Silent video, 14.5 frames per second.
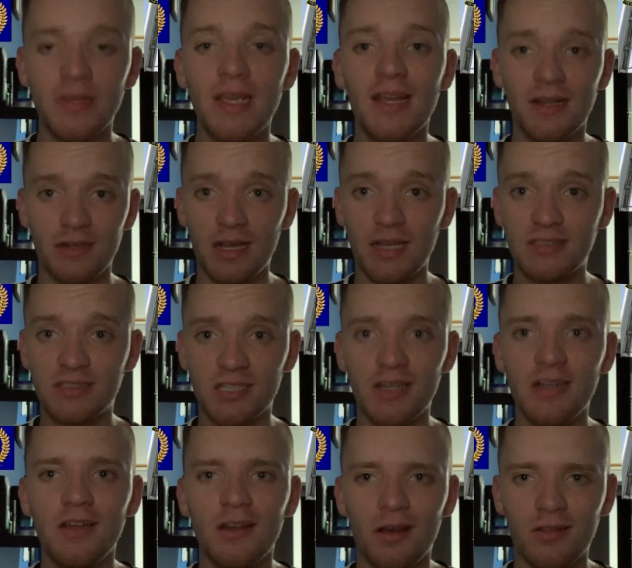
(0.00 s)
later,
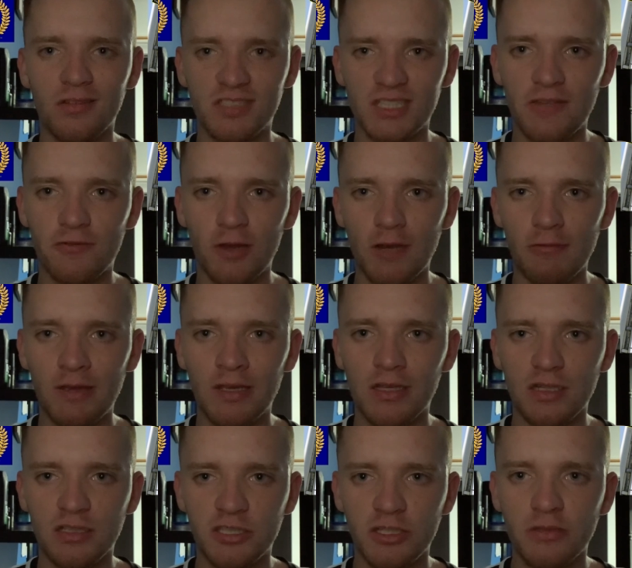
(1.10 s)
on the following
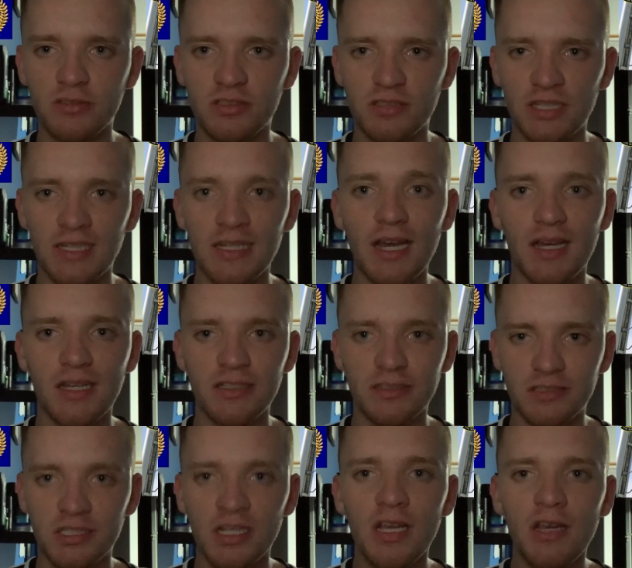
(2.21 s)
Tuesday
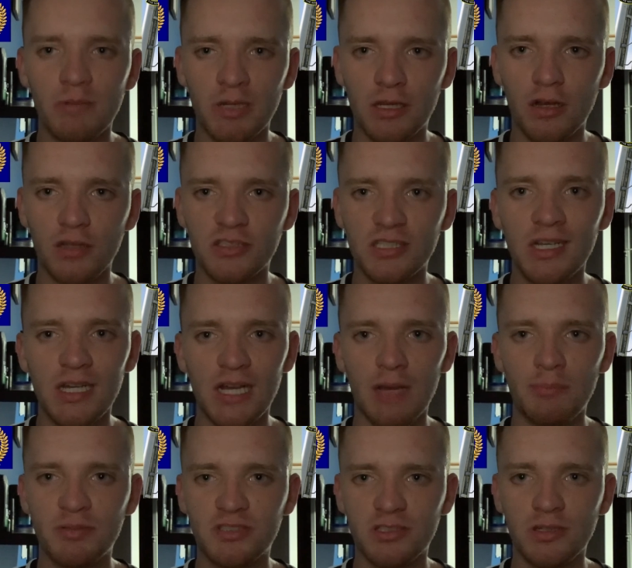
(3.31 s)
night, we got
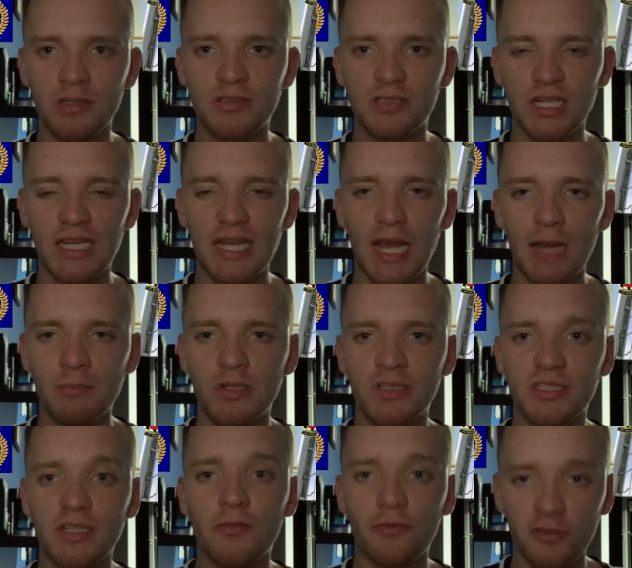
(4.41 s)
absolutely hammered
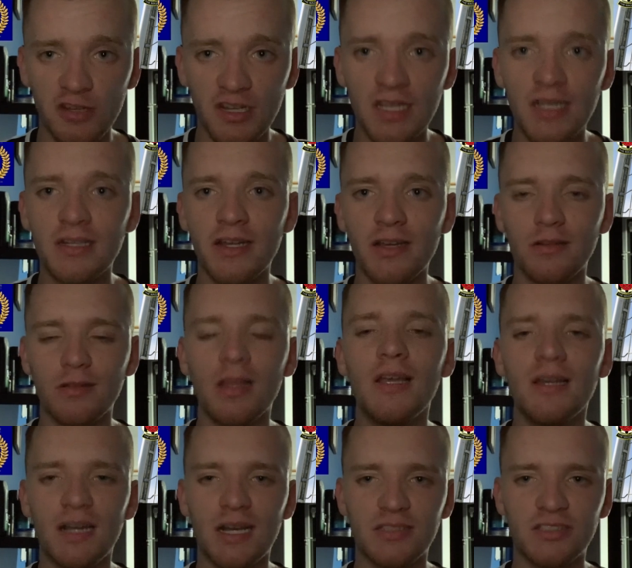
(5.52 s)
3-0
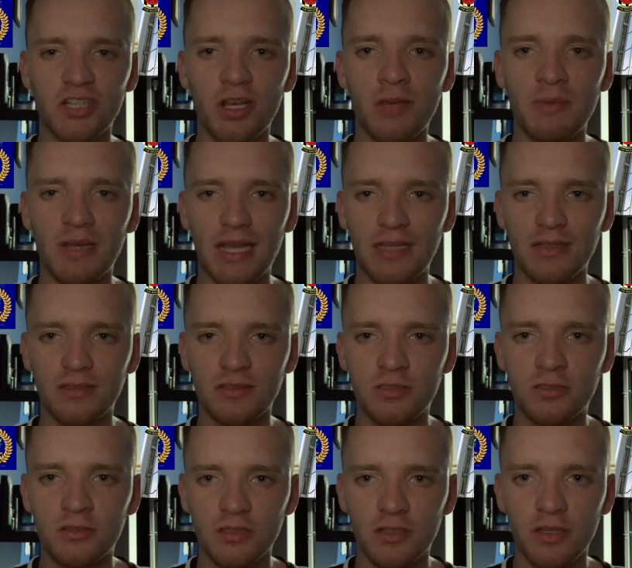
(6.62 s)
at home
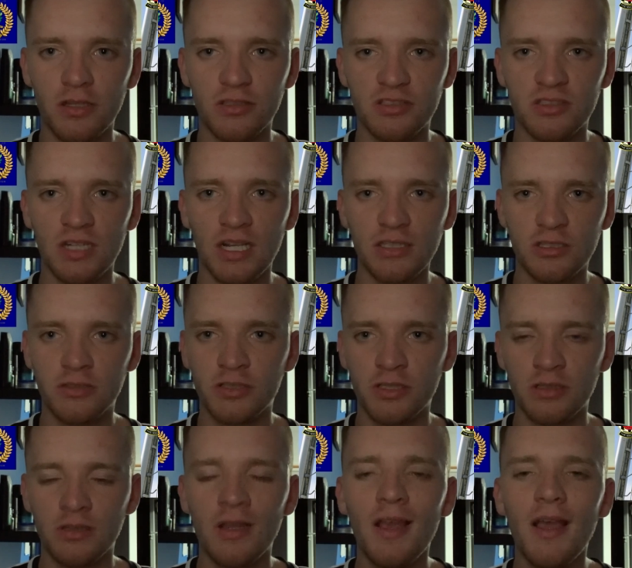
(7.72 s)
against Curzon
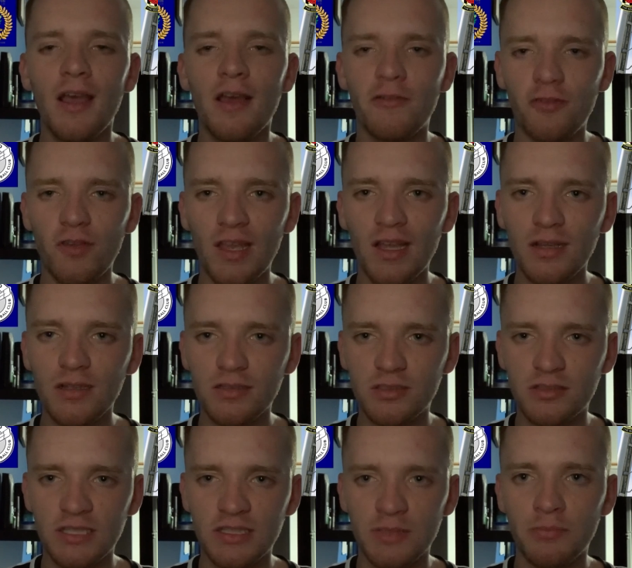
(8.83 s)
Ashton. Things
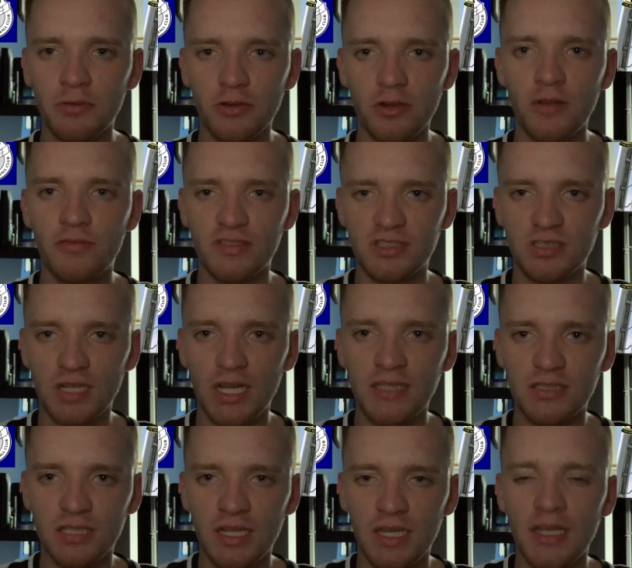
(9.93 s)
did improve
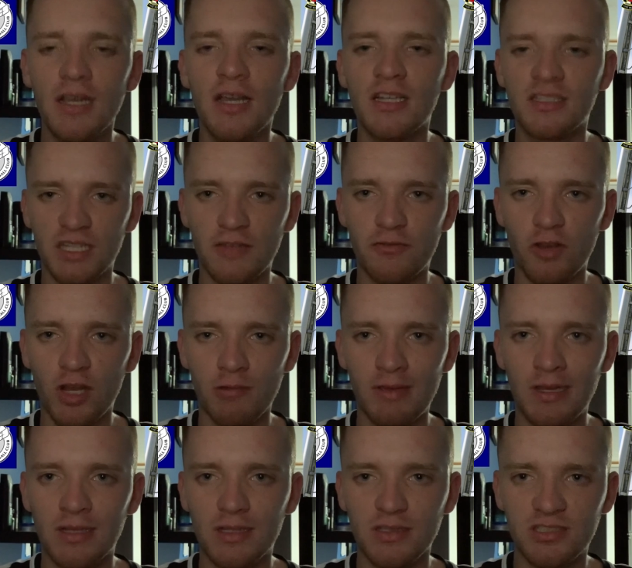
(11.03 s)
slightly the
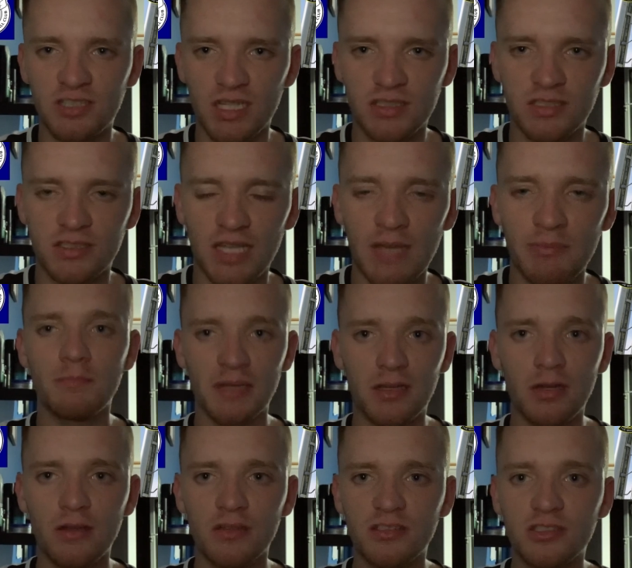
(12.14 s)
following Saturday,
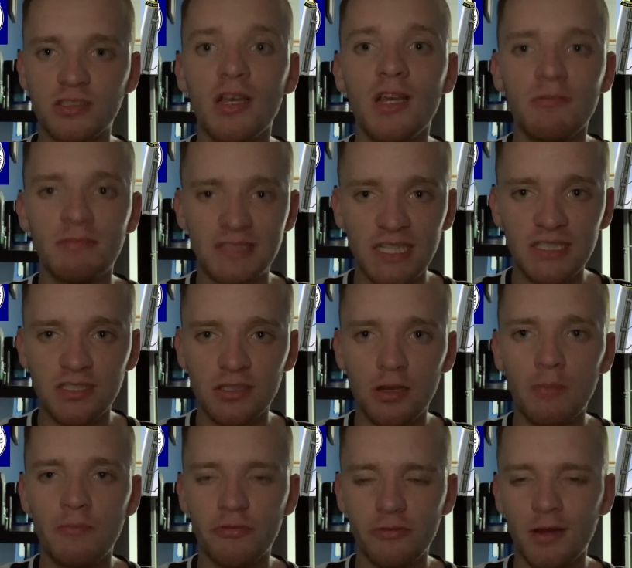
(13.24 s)
because we did
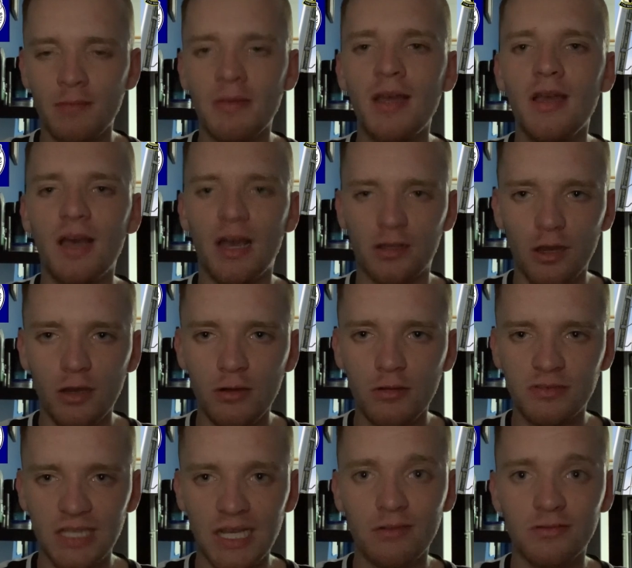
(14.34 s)
come from a goal
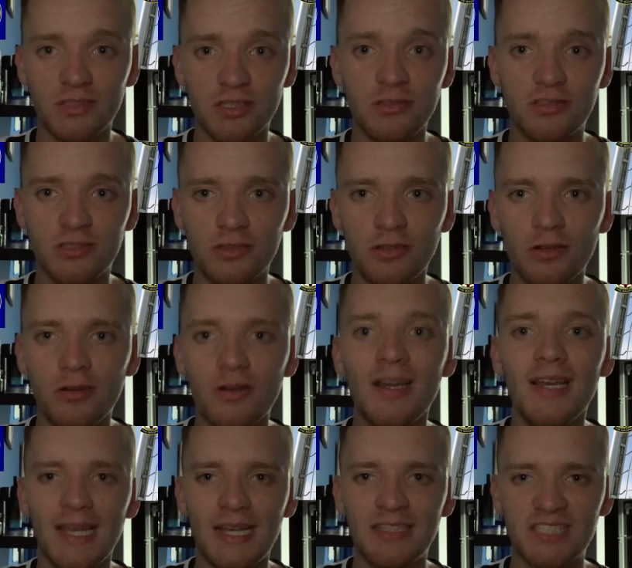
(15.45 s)
down to score
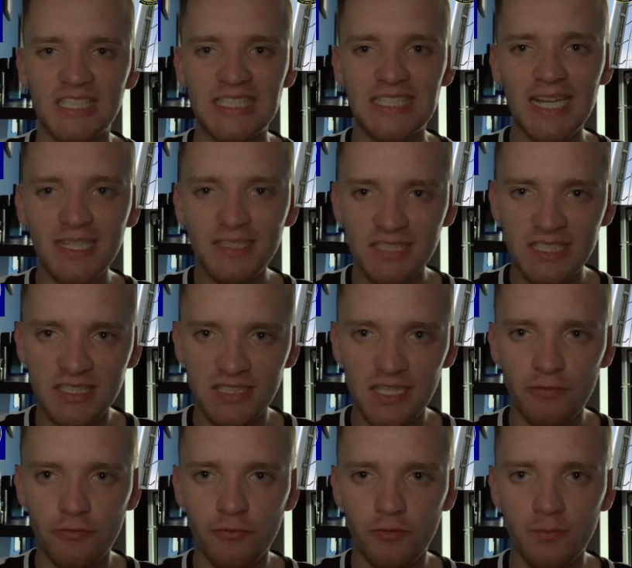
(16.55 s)
in the
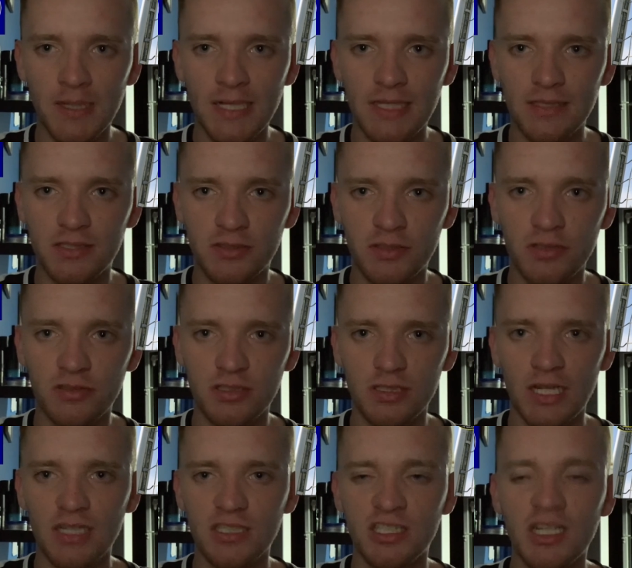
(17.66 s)
97th minute to
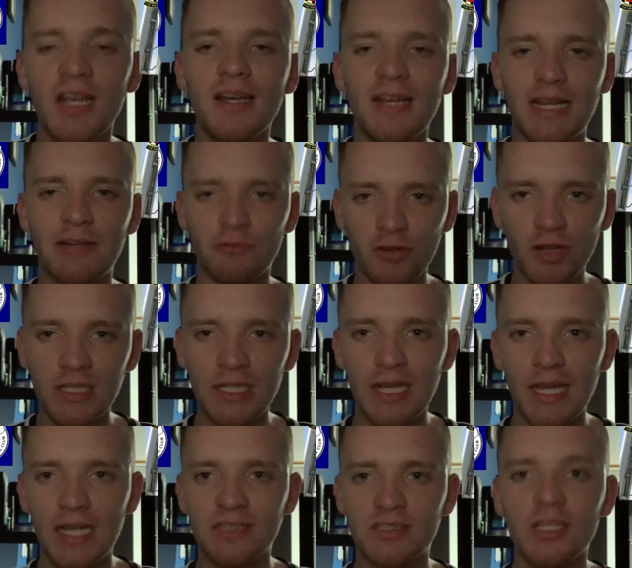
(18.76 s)
snatch a really
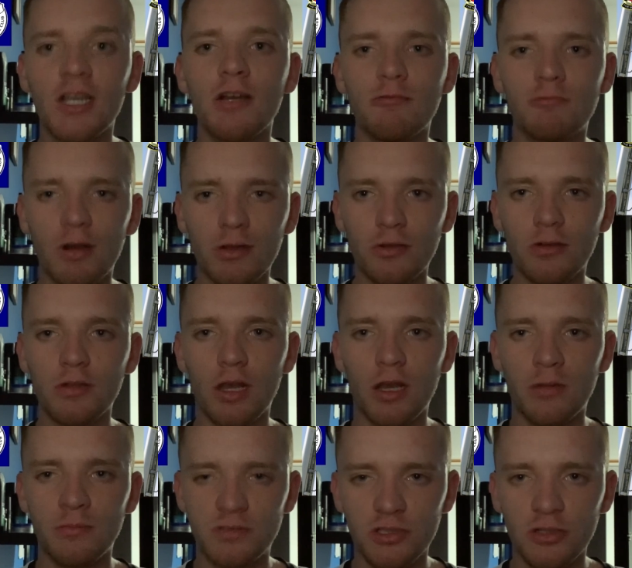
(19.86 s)
late 1-all
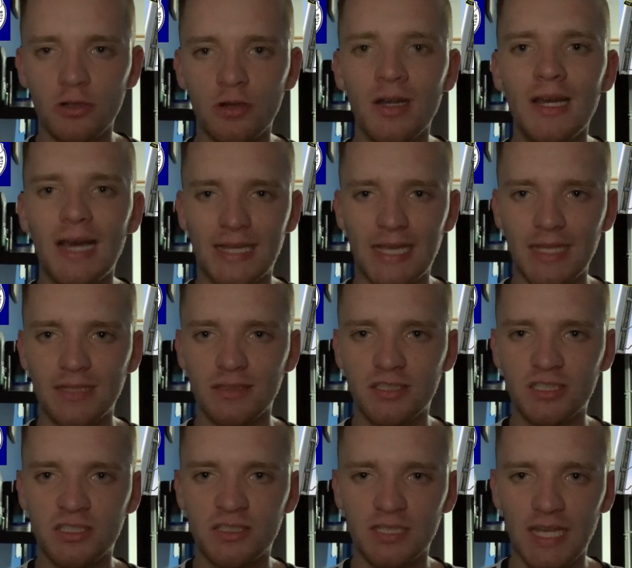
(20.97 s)
home draw
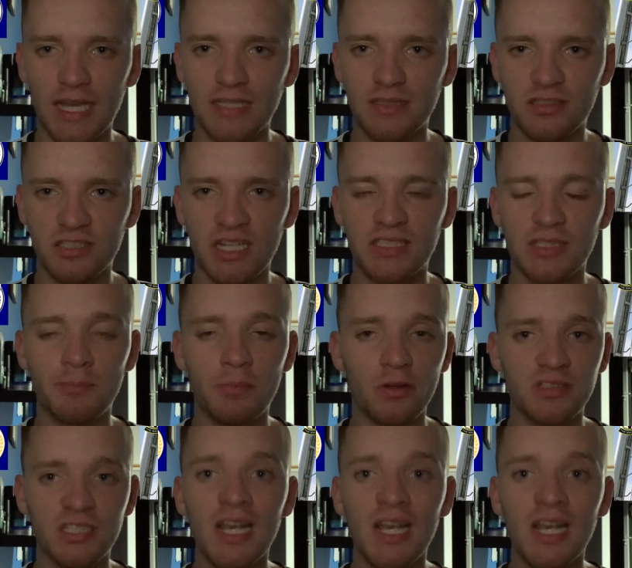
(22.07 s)
against Gateshead. But